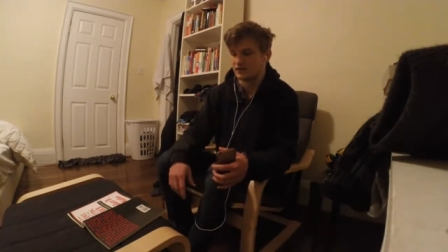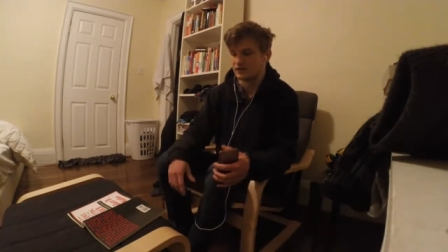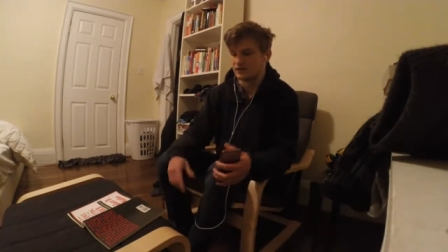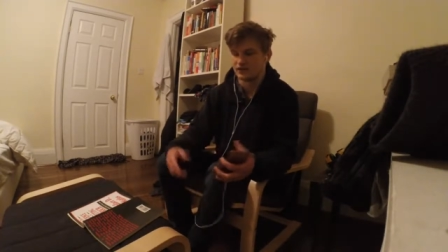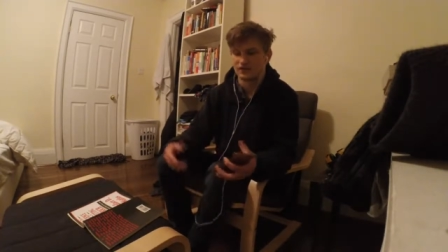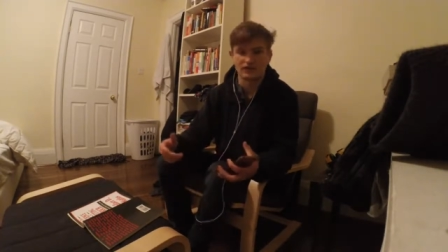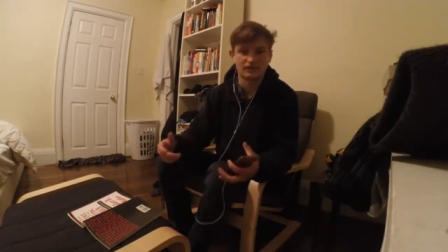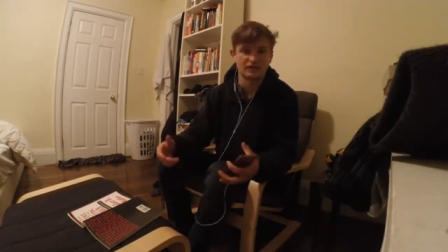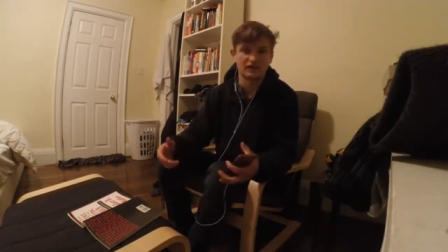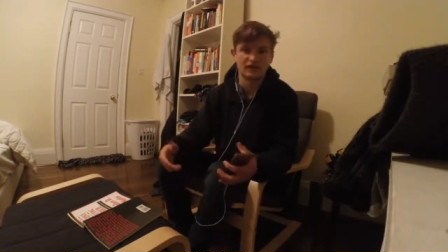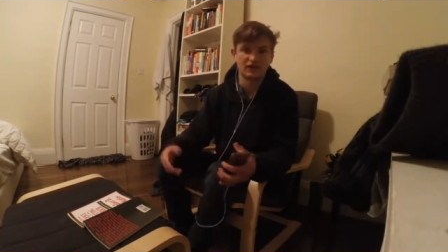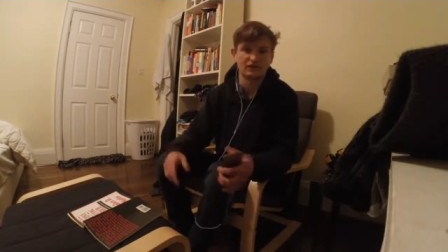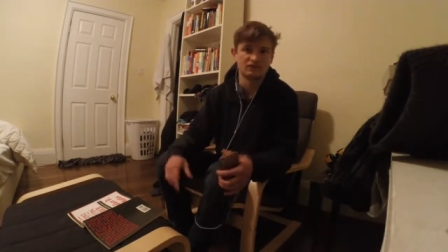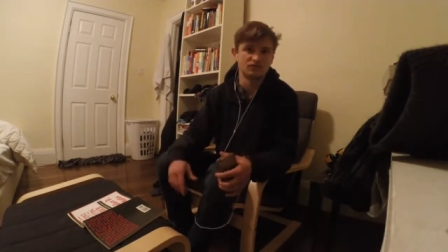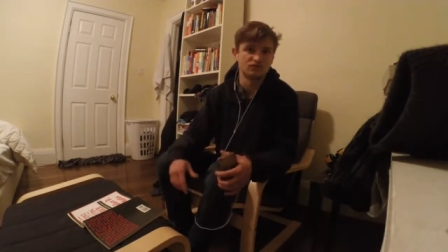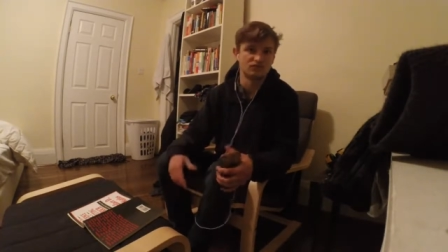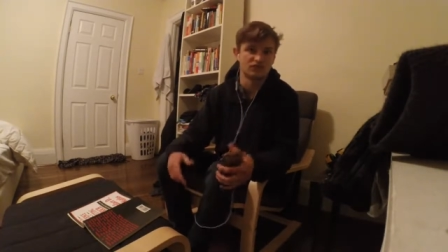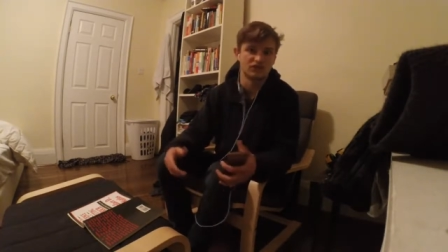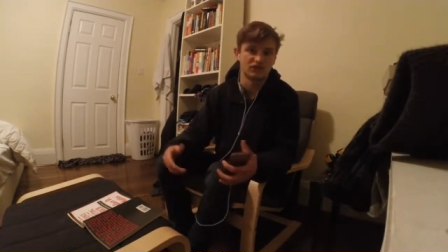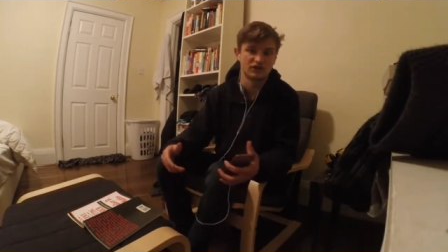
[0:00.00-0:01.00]
And then
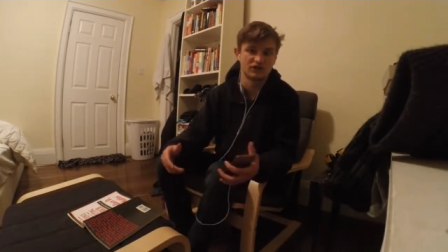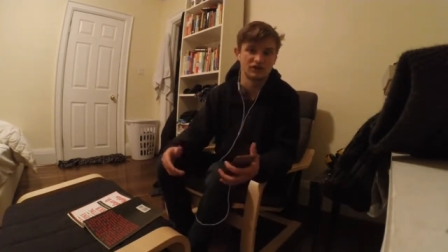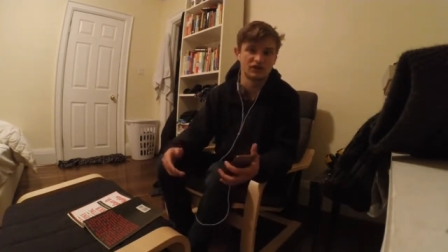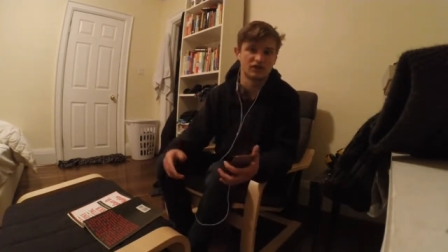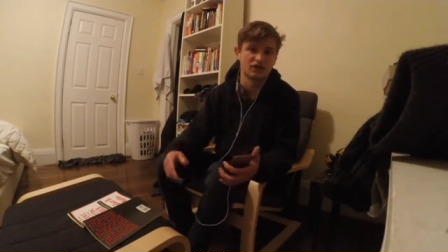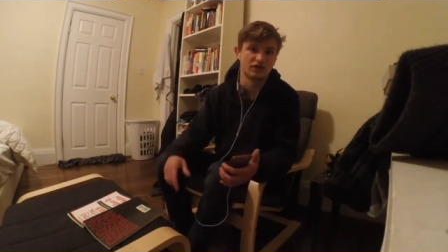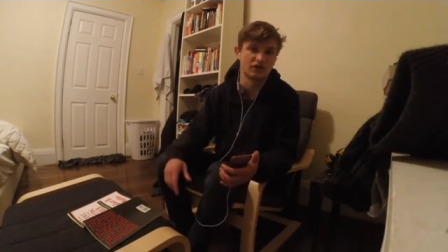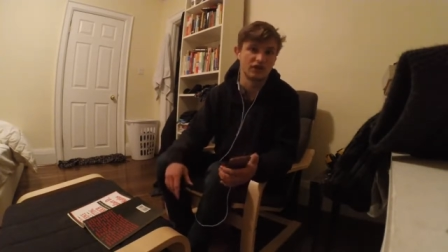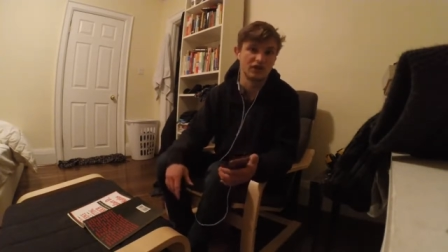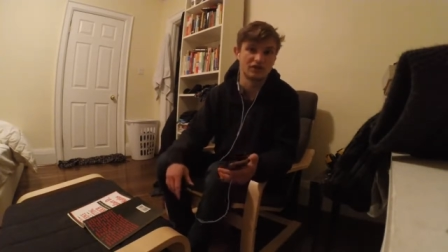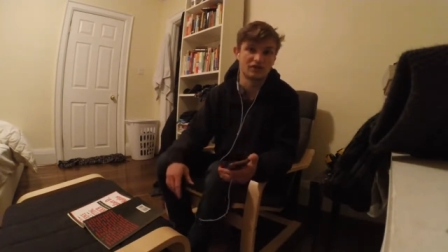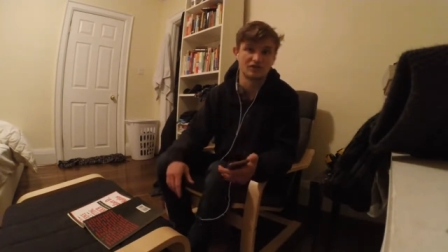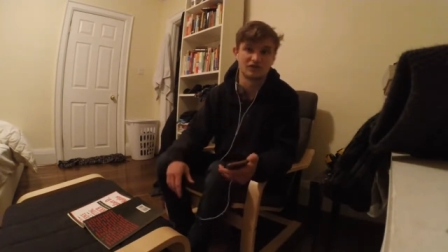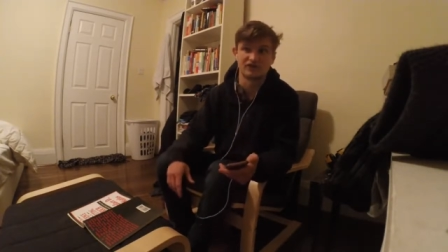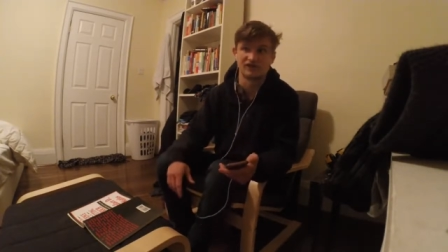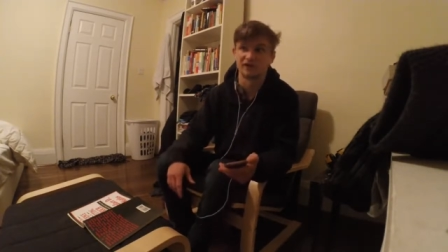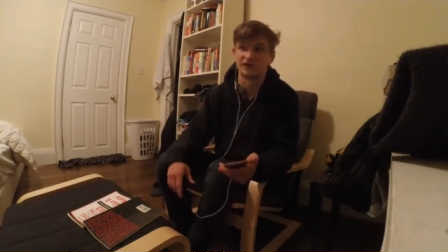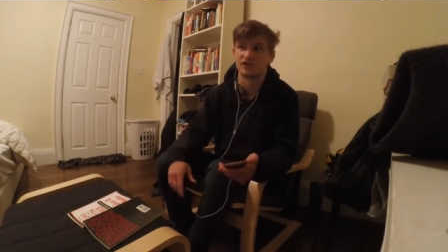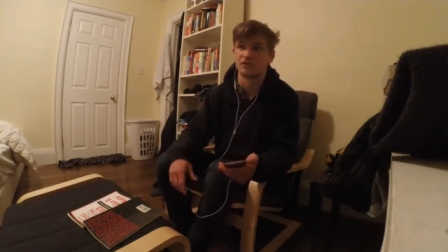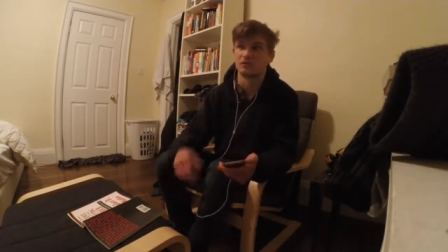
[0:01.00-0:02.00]
there you go, you have
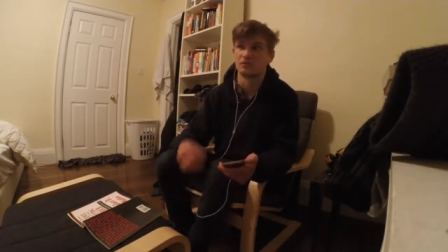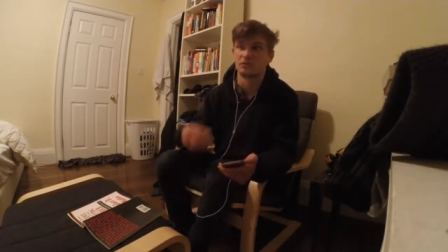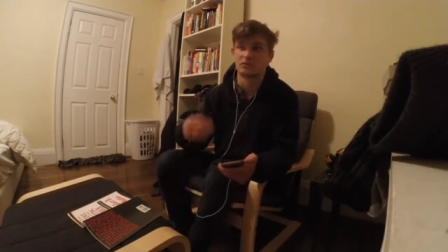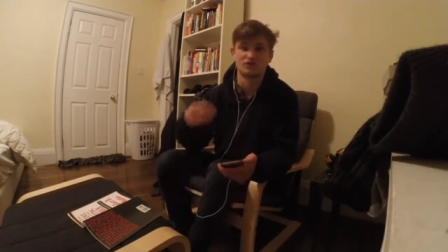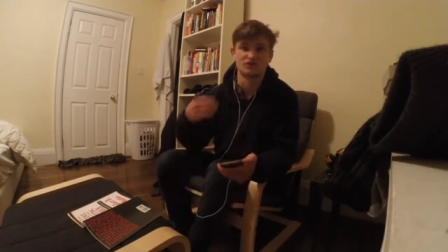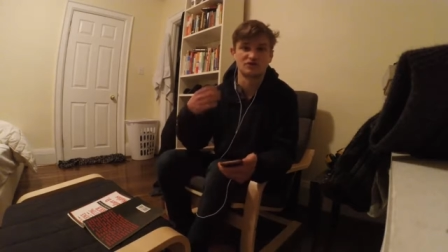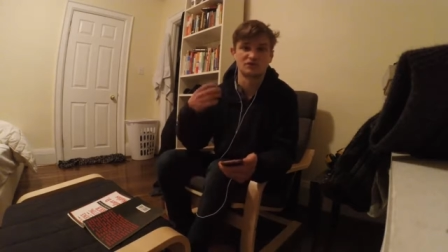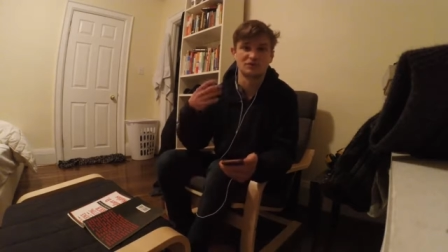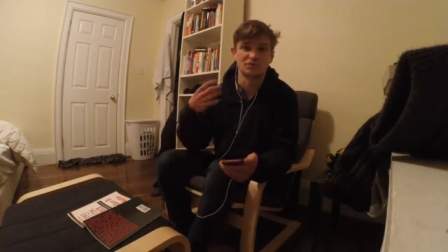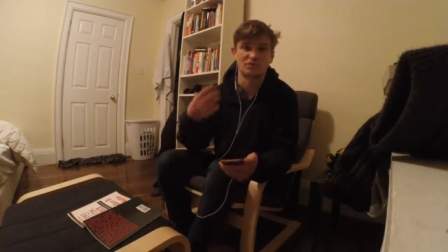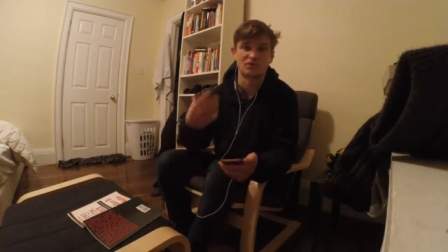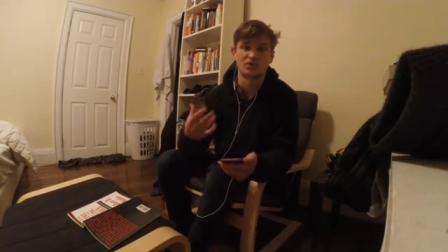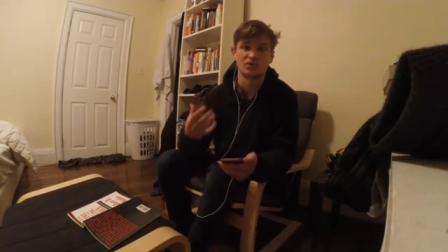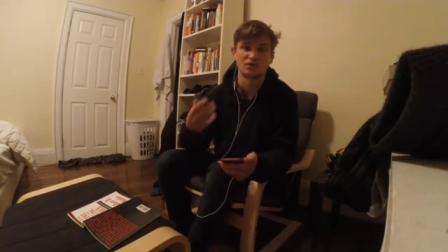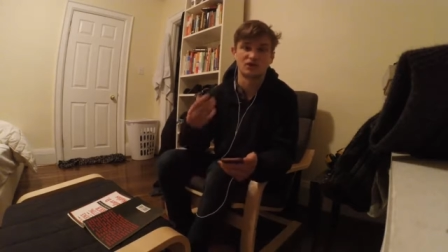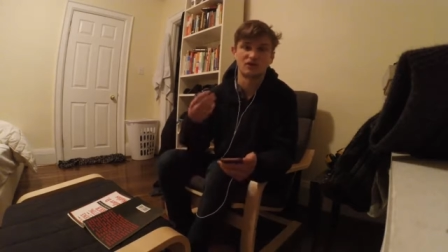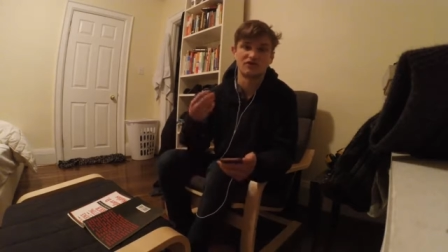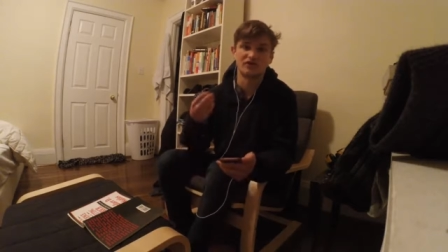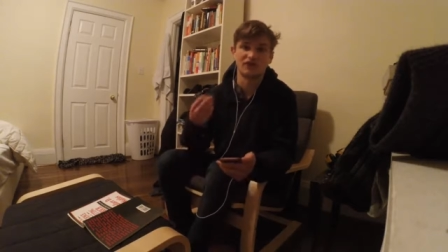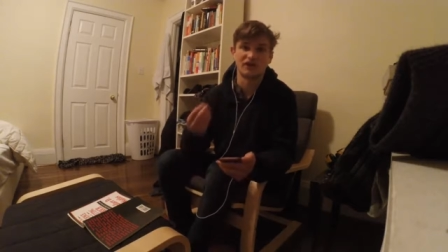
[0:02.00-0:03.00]
like your most
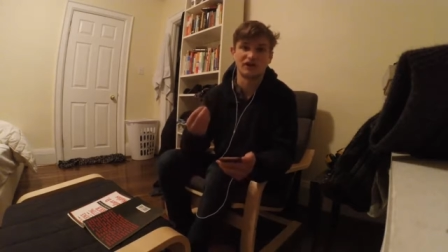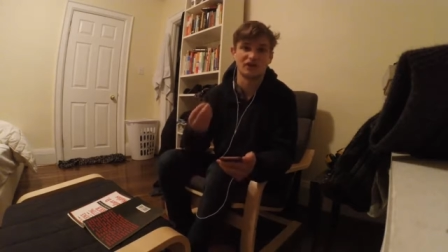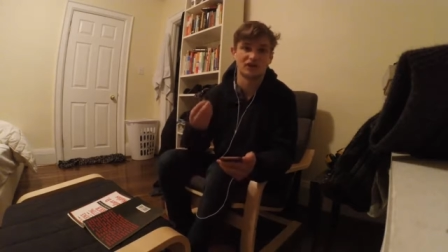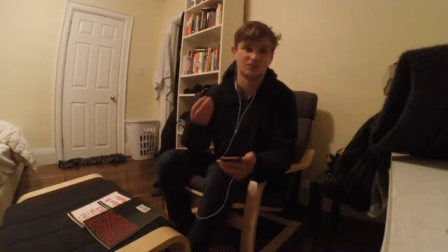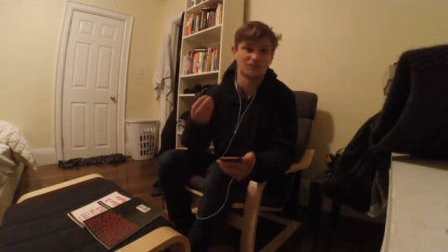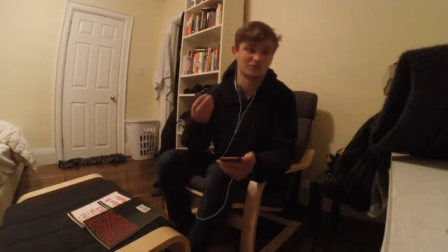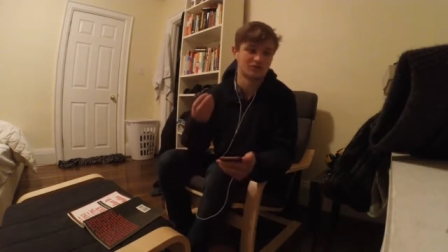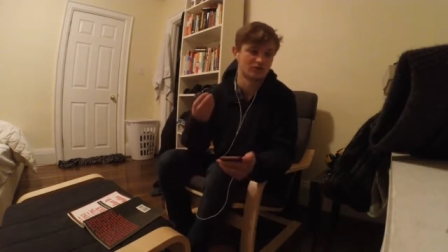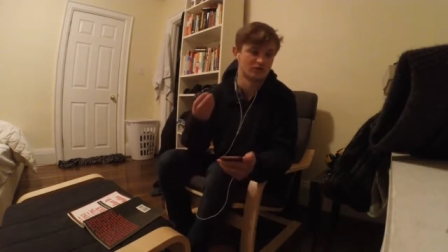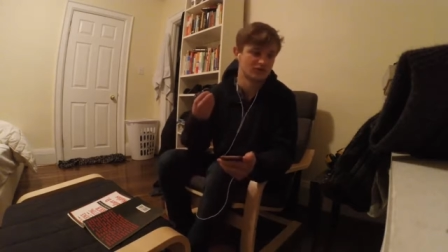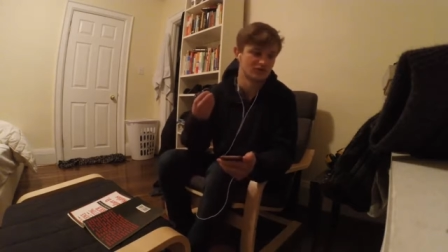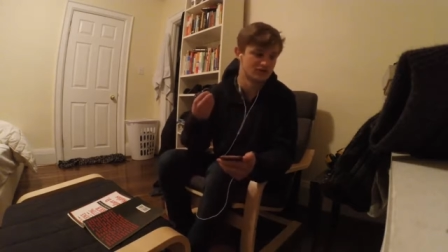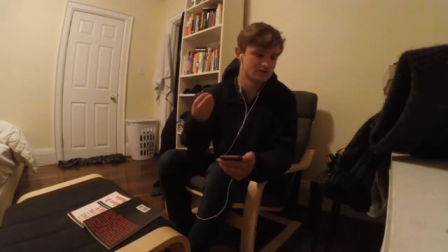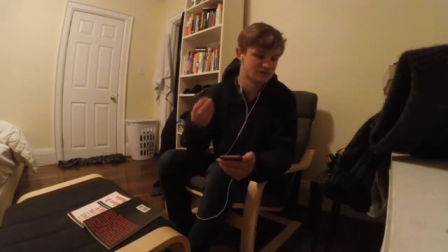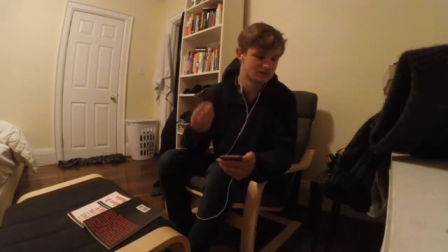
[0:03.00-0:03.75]
important valuable